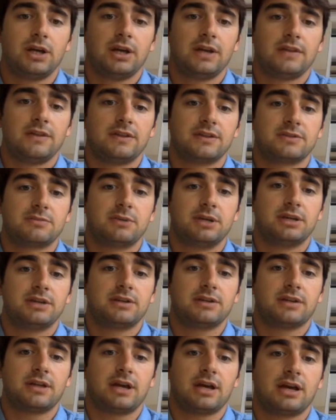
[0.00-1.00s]
This meant
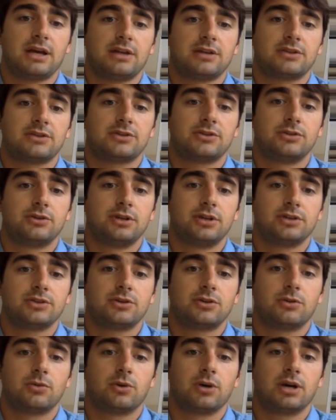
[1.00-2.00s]
that students
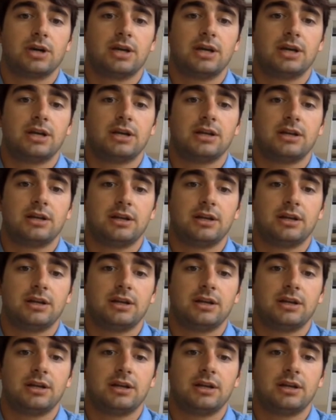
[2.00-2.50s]
who were in an